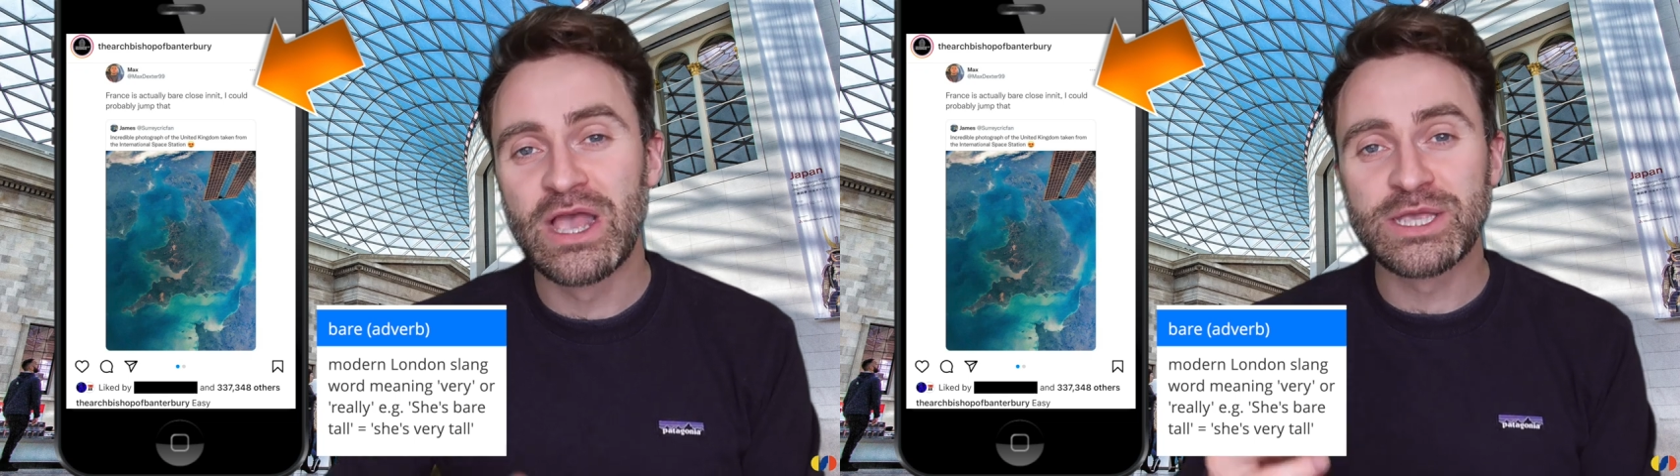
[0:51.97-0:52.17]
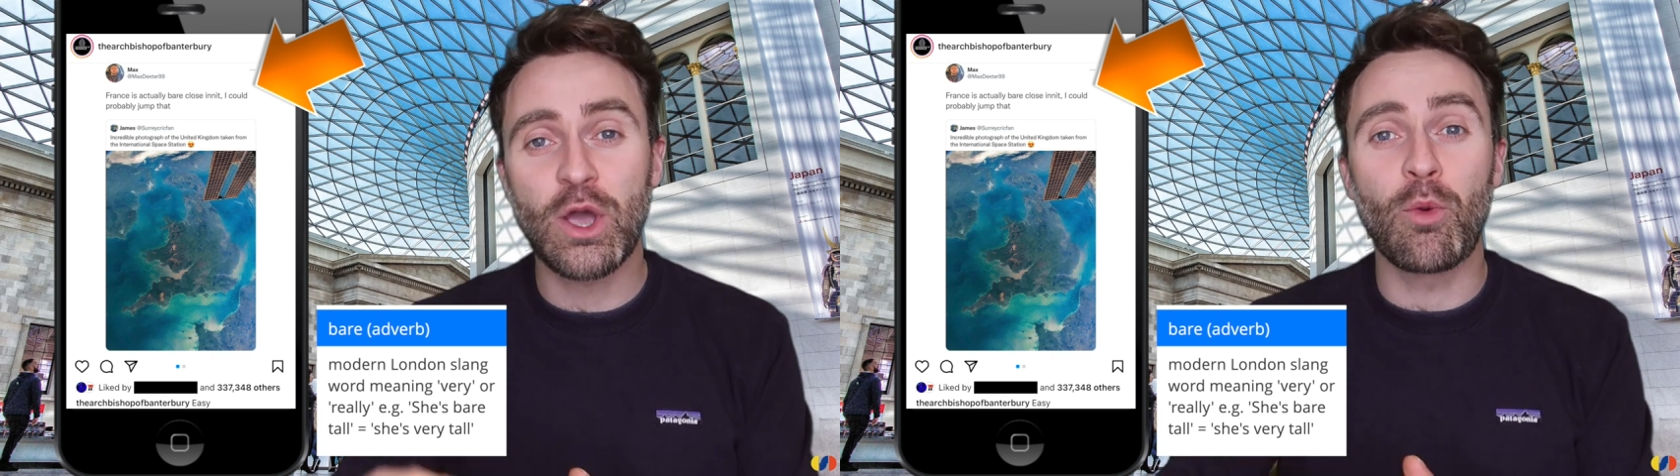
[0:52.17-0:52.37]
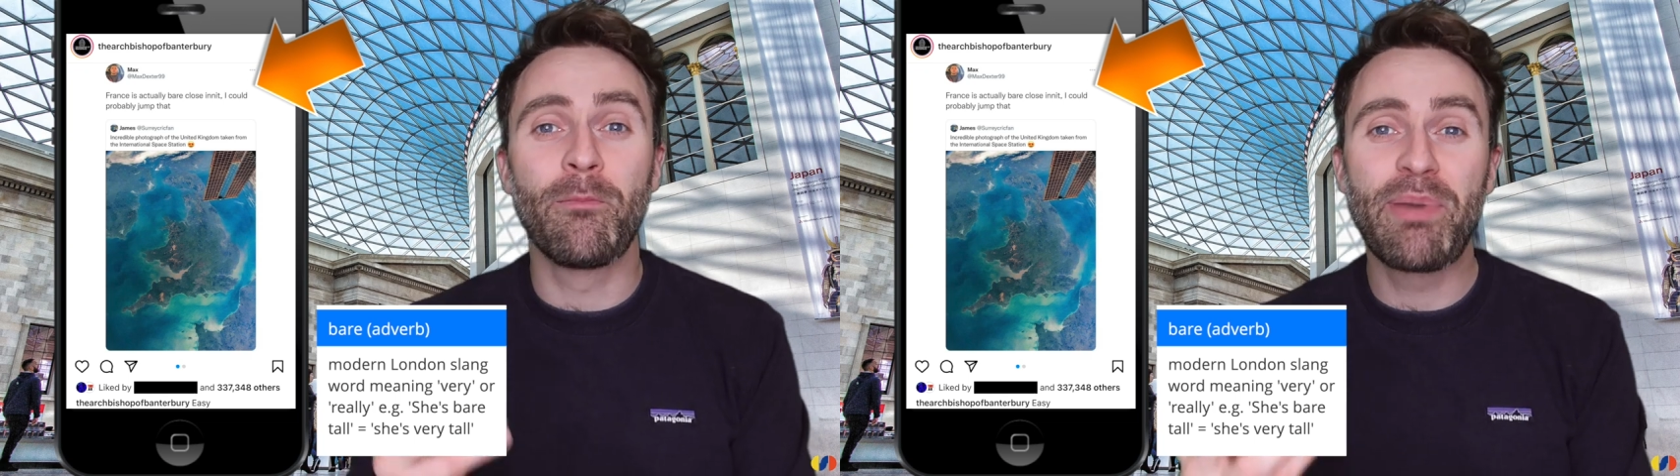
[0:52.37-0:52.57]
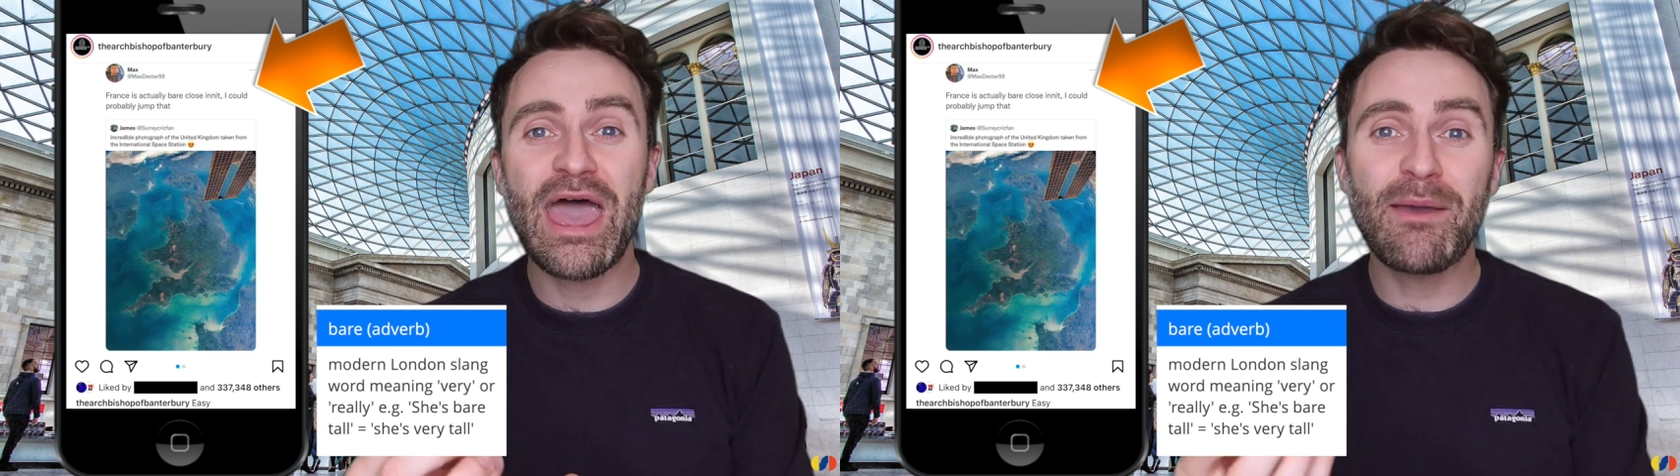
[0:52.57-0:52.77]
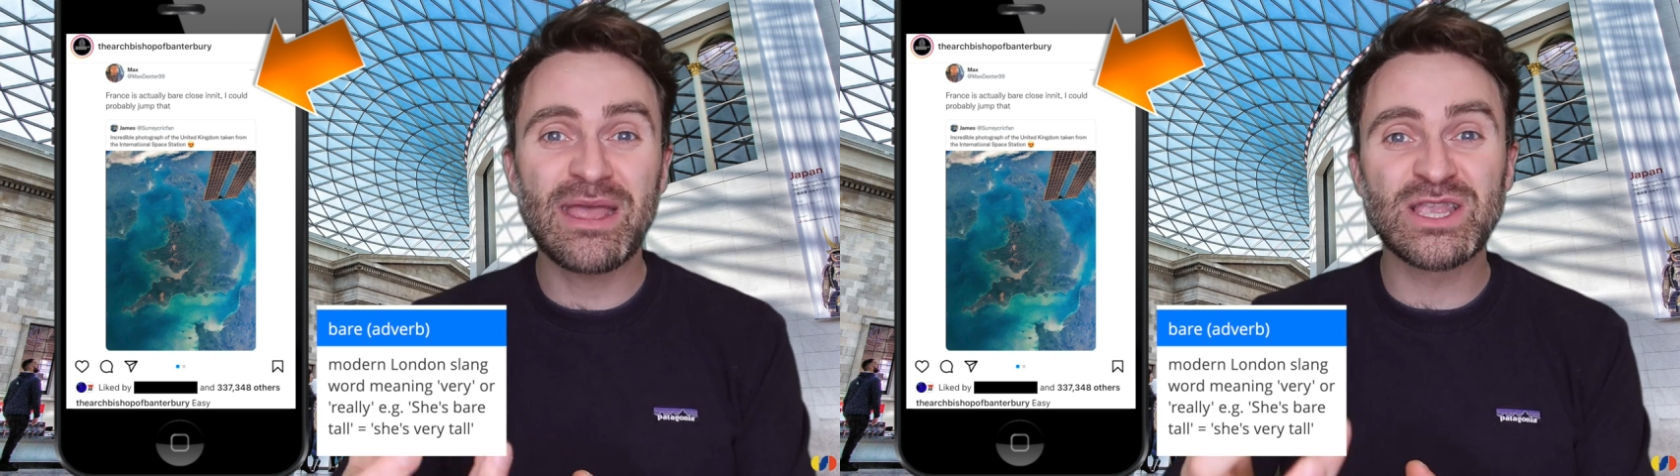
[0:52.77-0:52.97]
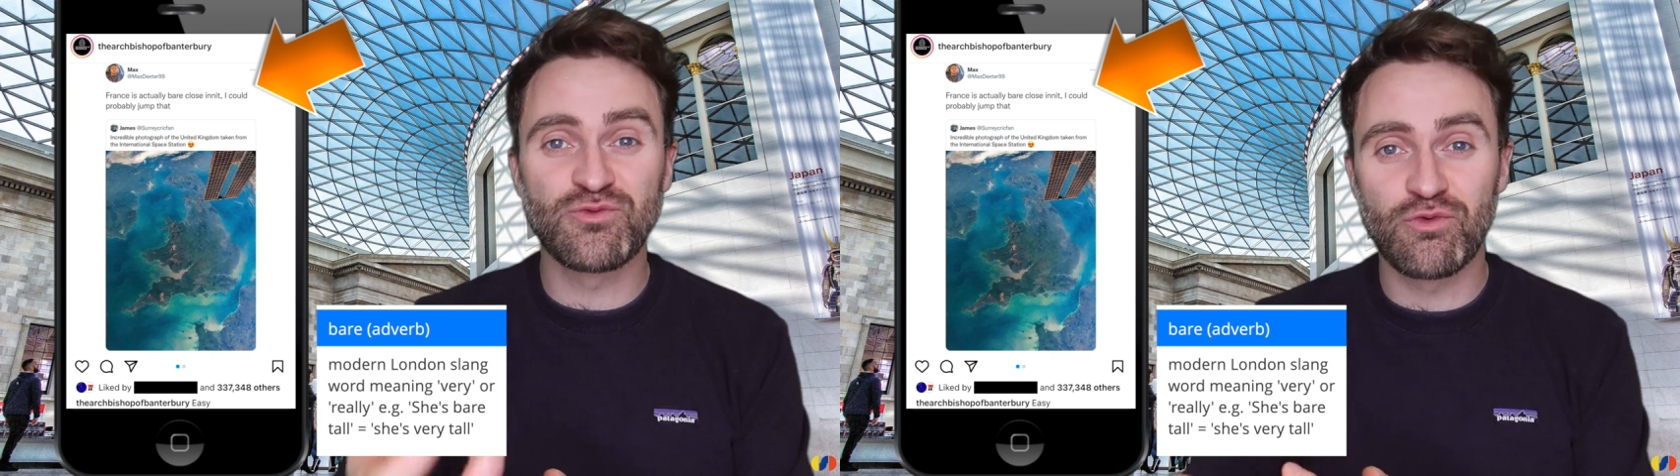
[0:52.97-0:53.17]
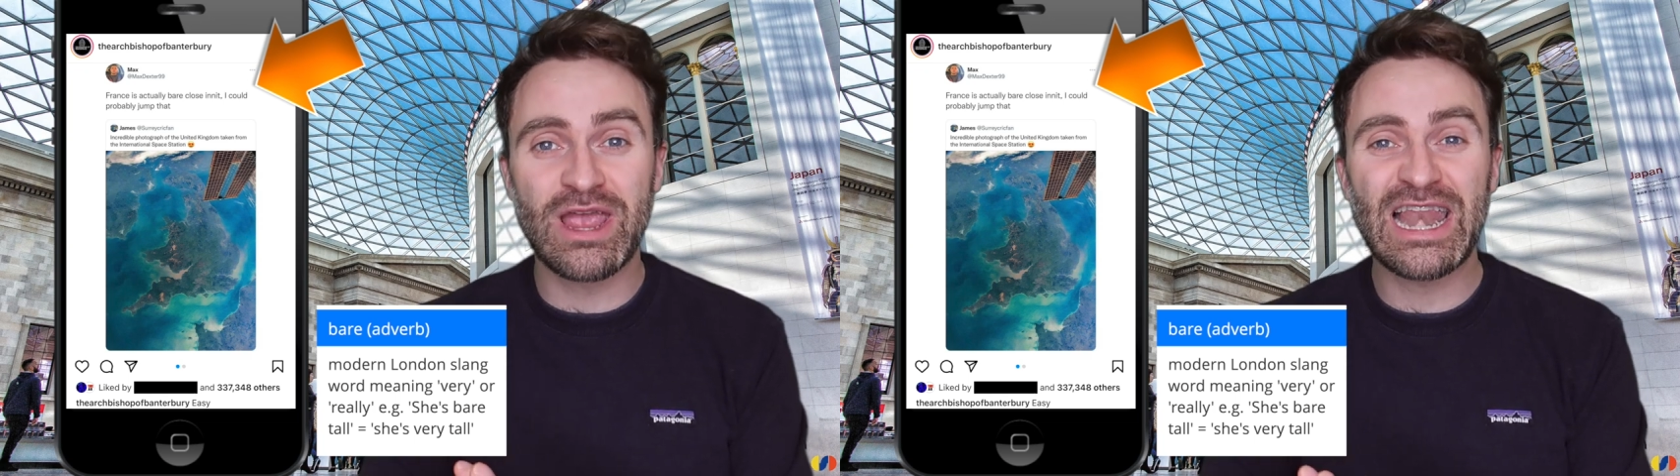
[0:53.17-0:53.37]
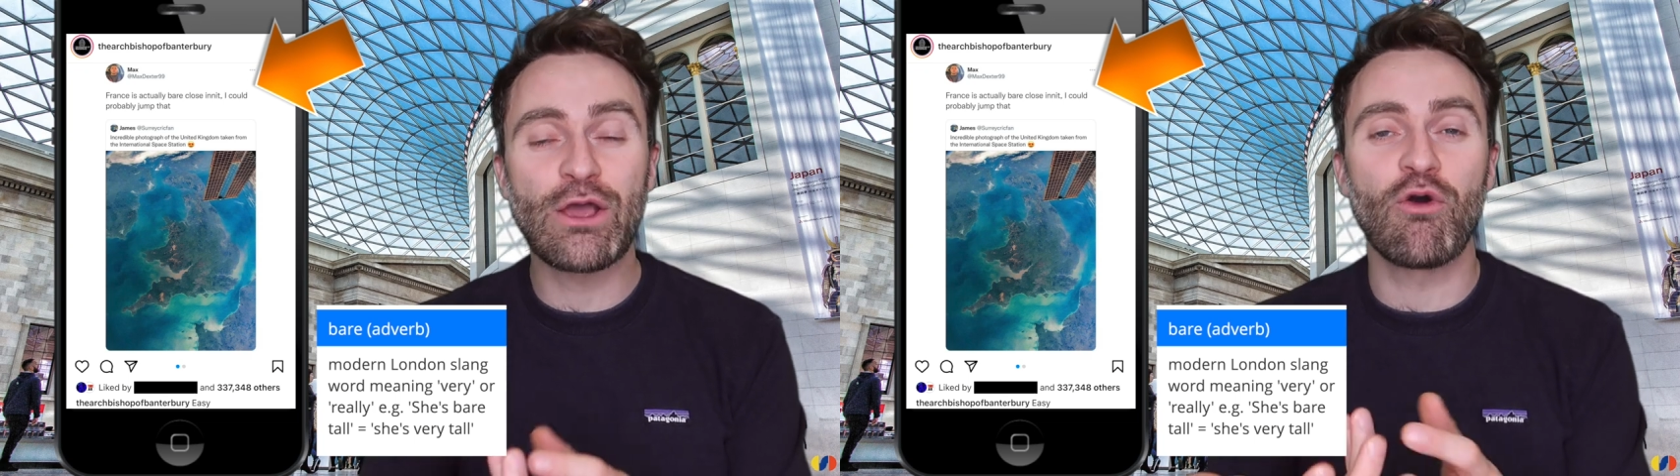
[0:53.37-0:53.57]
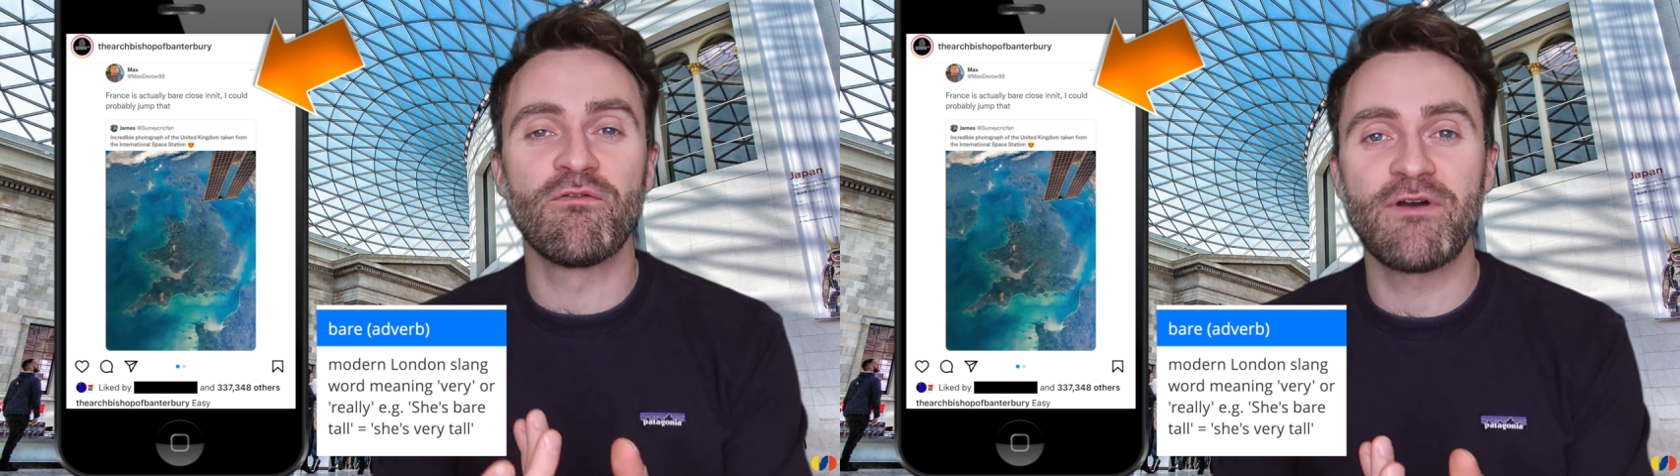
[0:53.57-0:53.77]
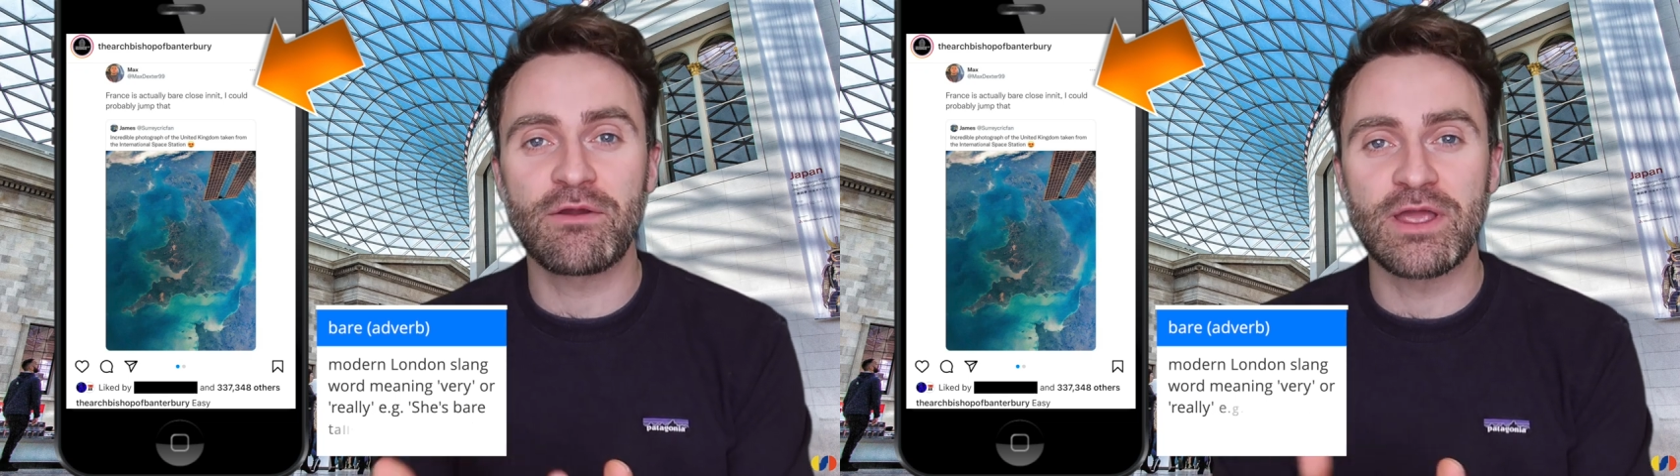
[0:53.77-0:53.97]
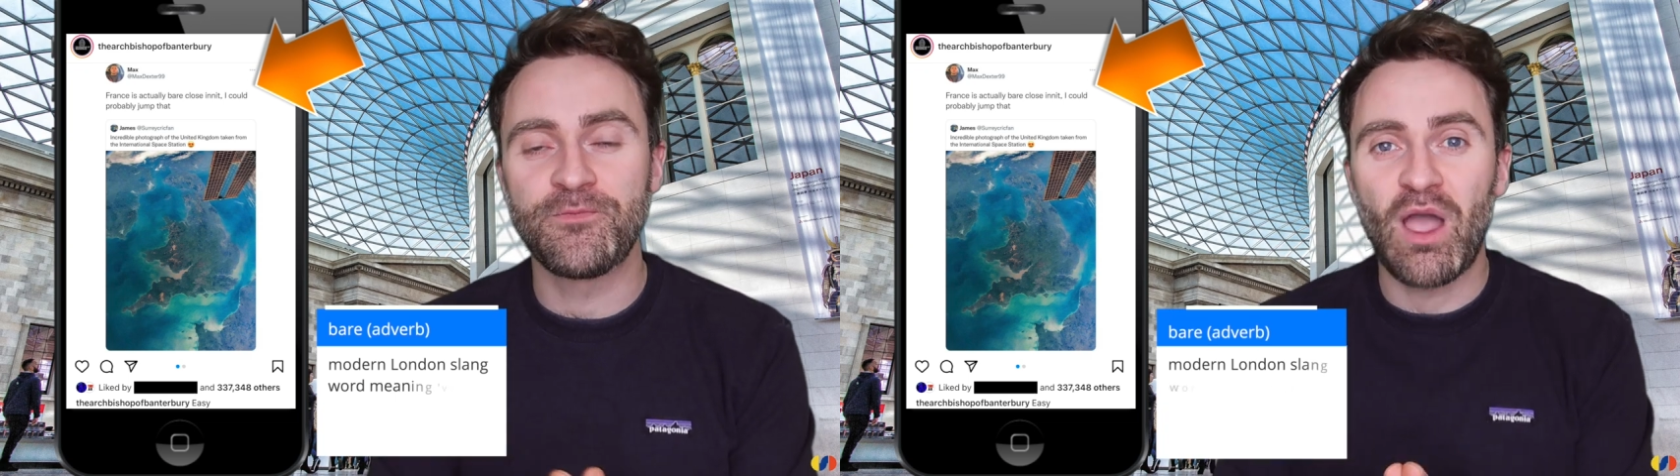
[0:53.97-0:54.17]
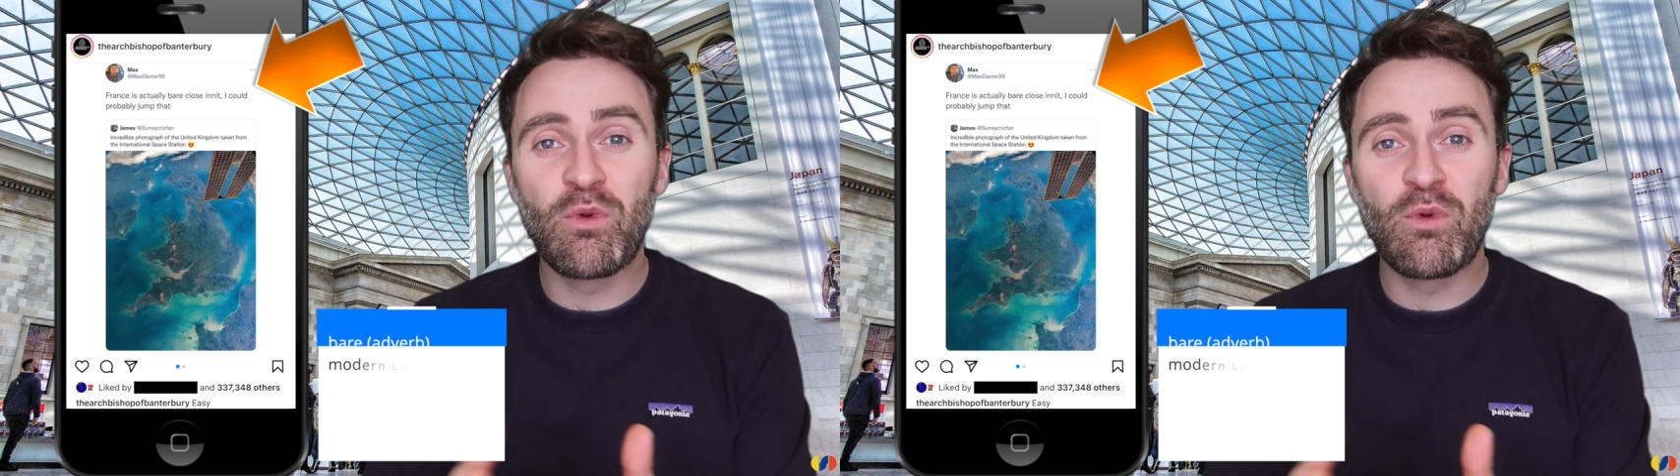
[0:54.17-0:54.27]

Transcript: So bare means really or very.